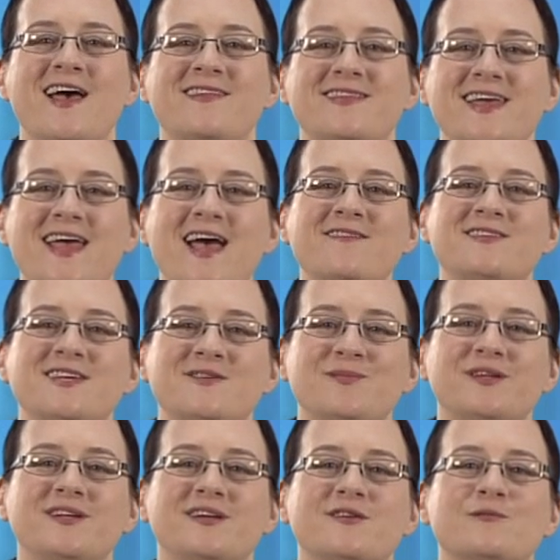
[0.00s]
they have the
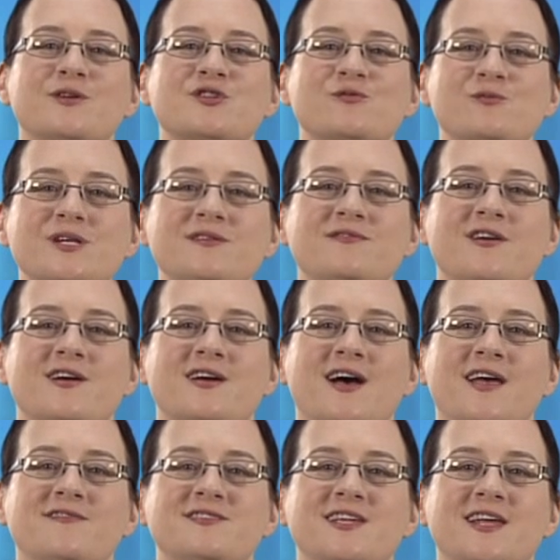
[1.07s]
ability to retrieve
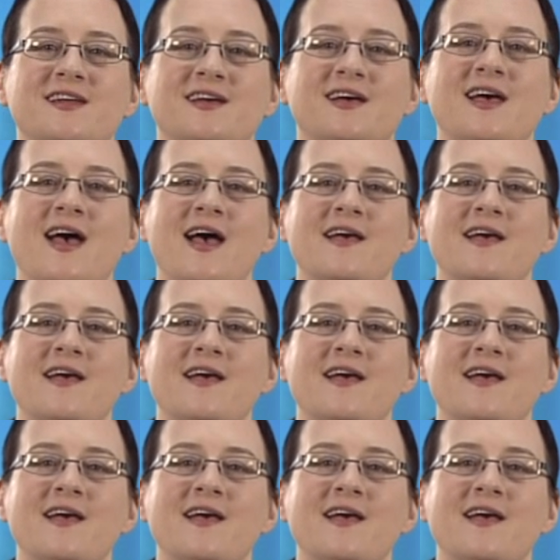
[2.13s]
archive data